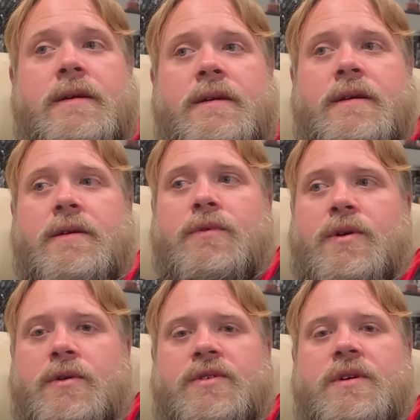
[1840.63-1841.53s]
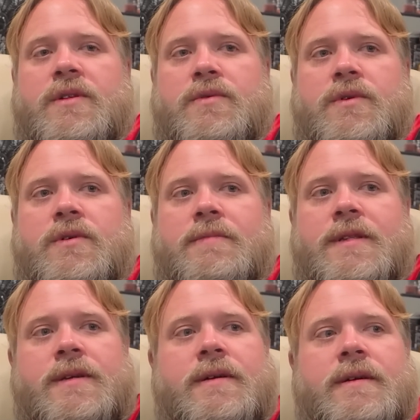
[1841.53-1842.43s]
what goes on in the world, but
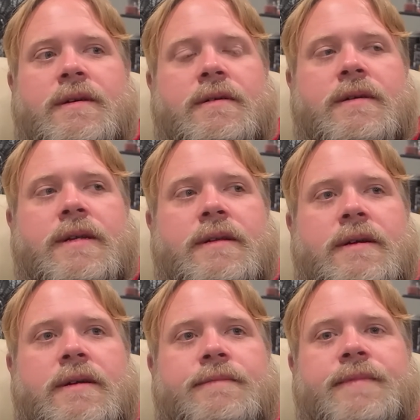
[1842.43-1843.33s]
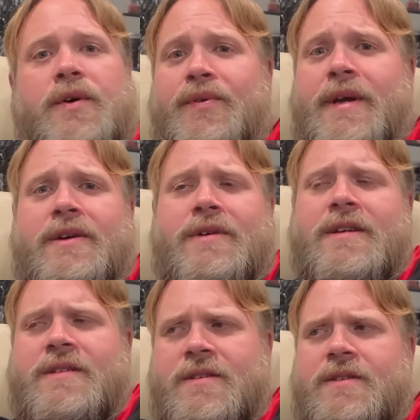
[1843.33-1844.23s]
the ongoing healthcare
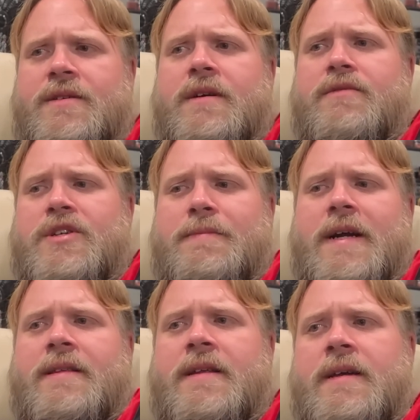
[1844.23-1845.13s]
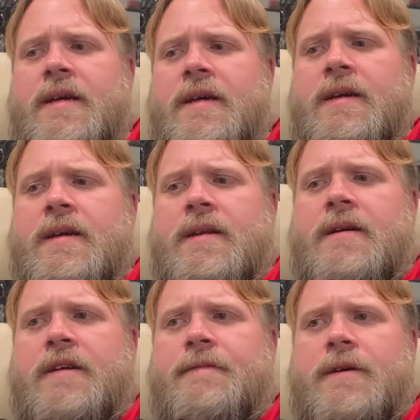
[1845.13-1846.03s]
crisis. I respect it.
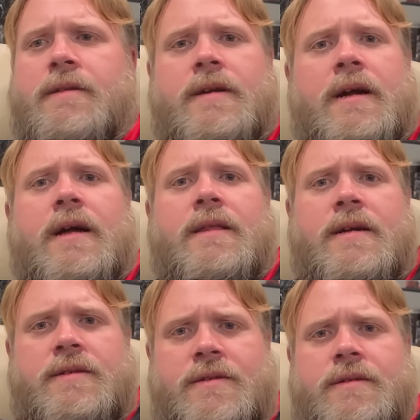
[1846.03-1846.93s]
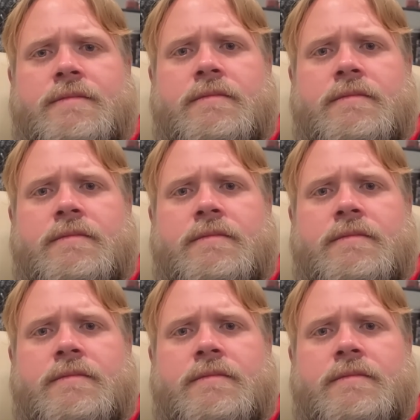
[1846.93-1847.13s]
I follow the guidelines.